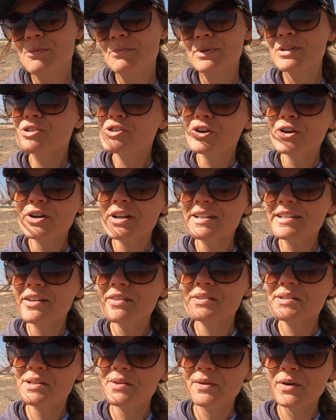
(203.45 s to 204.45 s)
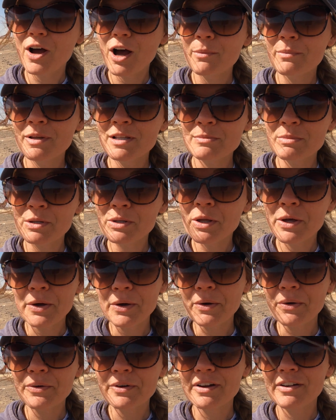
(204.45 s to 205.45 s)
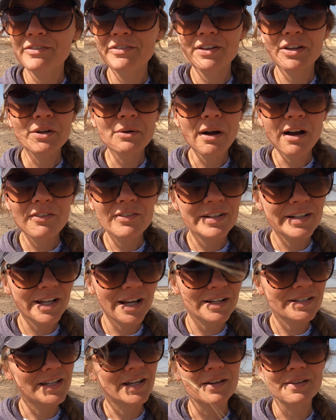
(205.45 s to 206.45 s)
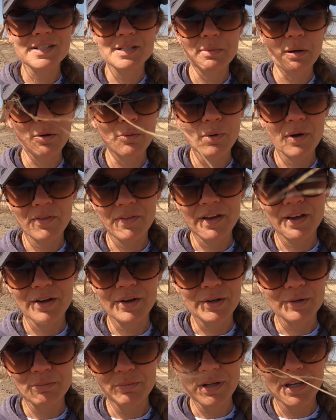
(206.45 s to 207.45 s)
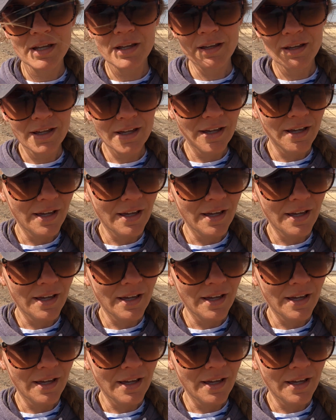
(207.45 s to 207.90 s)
Be sure to tell us in the comment below if you have any ideas about what they could be.